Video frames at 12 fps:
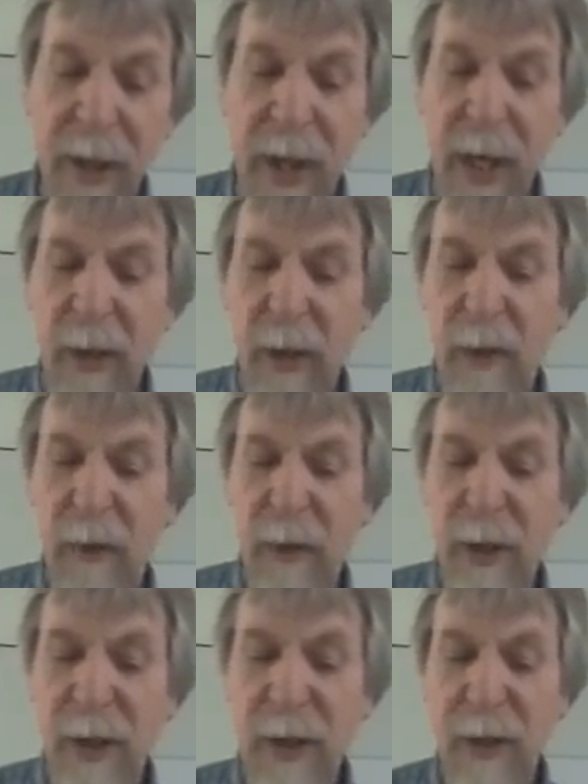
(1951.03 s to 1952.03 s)
at
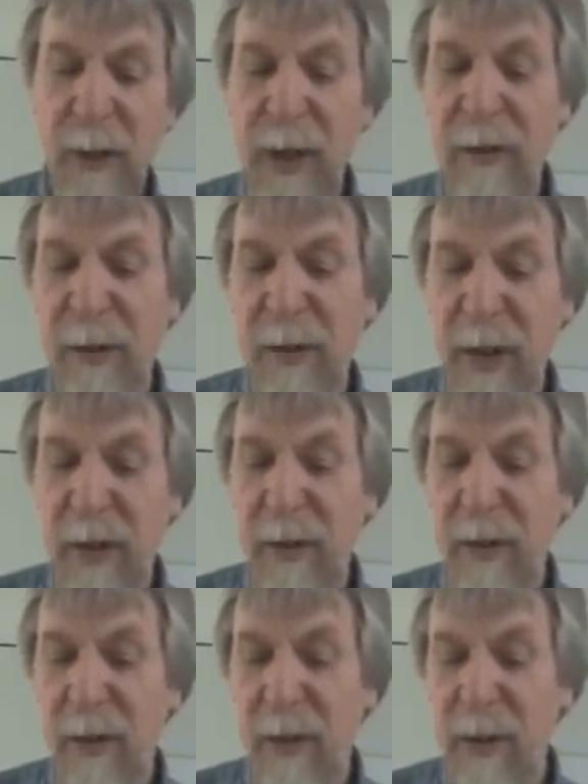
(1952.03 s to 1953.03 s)
failure rates in
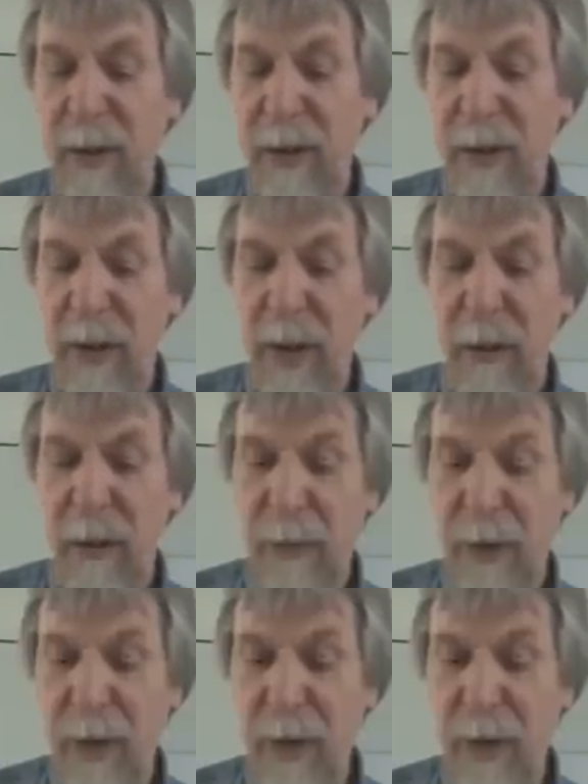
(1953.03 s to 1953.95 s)
the order of